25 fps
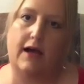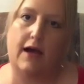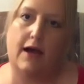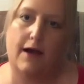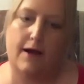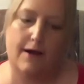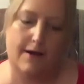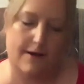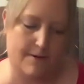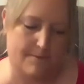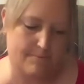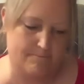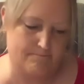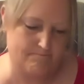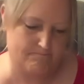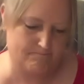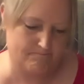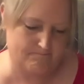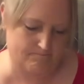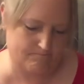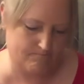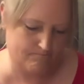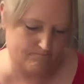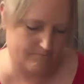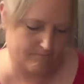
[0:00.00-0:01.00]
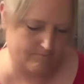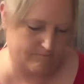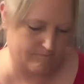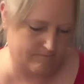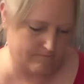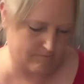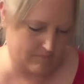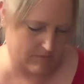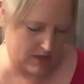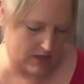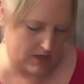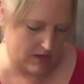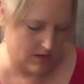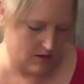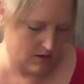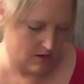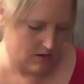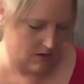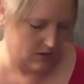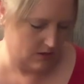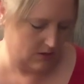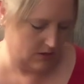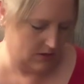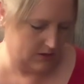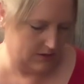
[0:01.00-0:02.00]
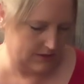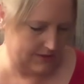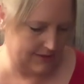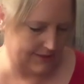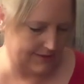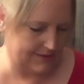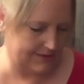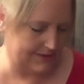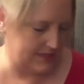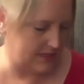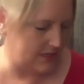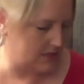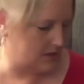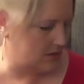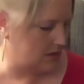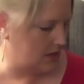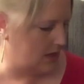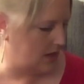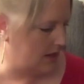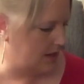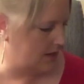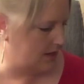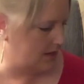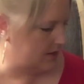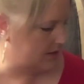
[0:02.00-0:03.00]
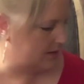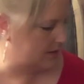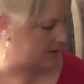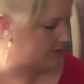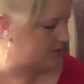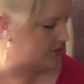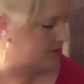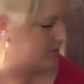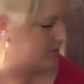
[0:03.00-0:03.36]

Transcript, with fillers: um, dusty, uh,